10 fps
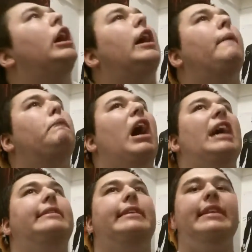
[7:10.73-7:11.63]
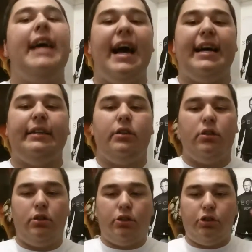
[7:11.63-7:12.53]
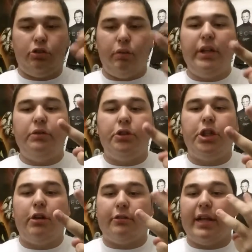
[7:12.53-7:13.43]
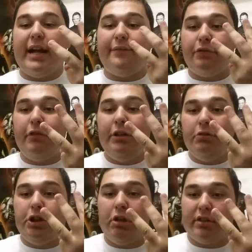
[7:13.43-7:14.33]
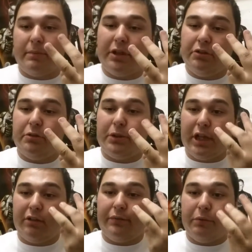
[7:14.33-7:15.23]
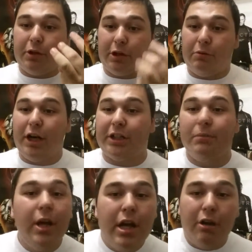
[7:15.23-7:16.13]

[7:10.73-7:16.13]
I did add three new shows. I have three new shows on my YouTube channel if you want to go watch them.